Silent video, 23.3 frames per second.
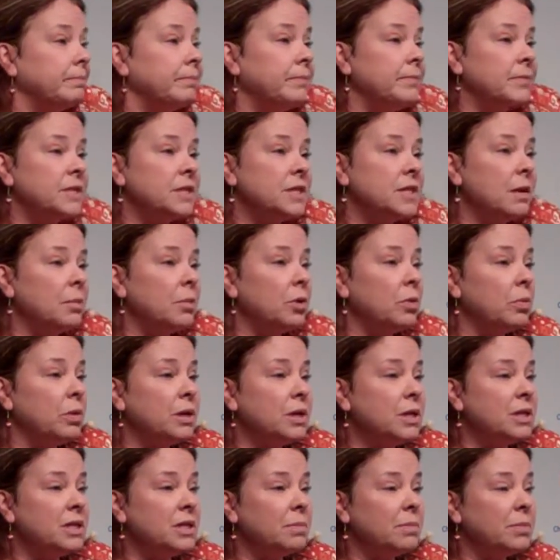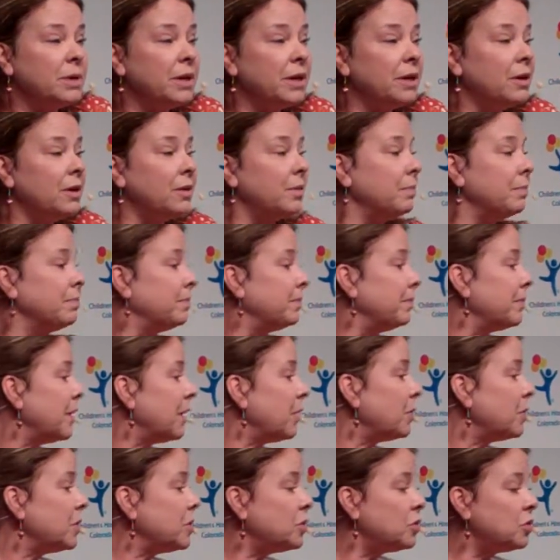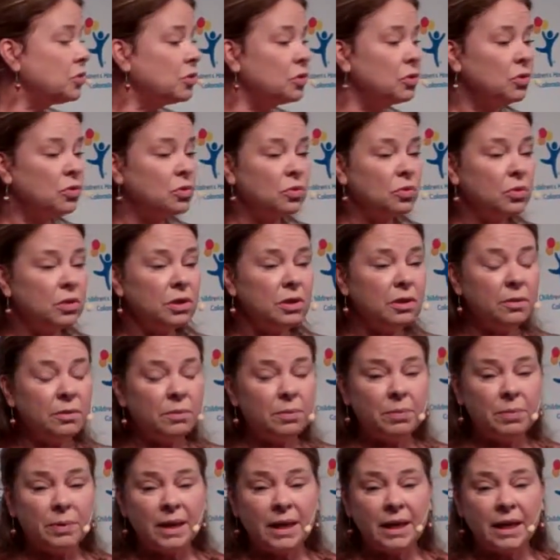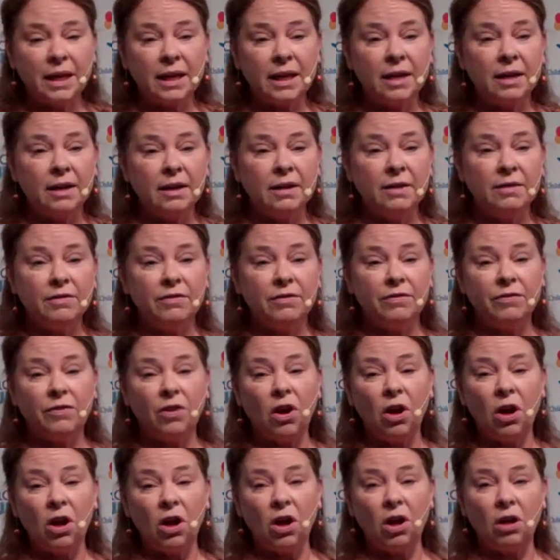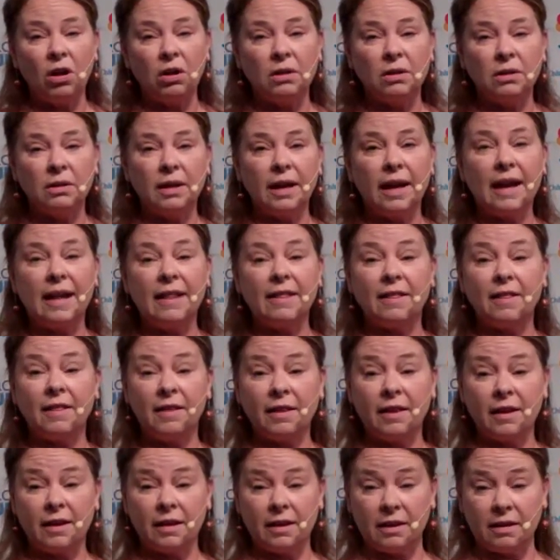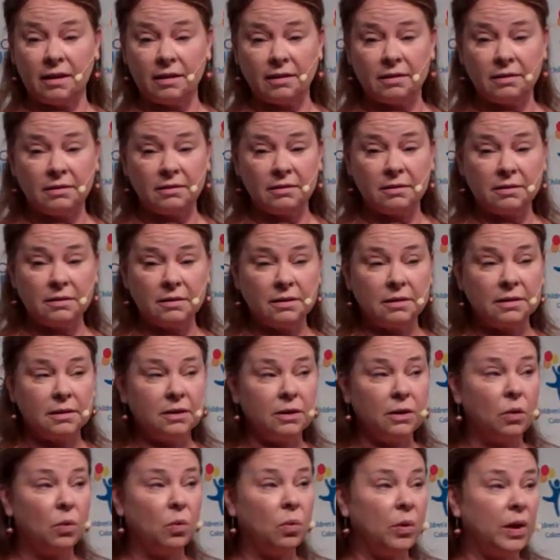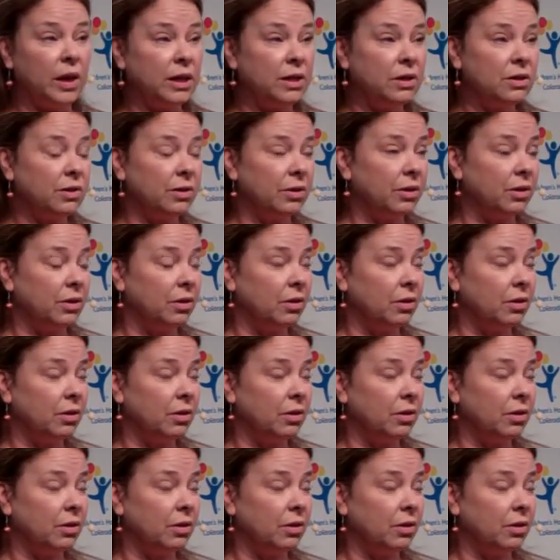Summer would disappear. It would soon be fall, and then winter.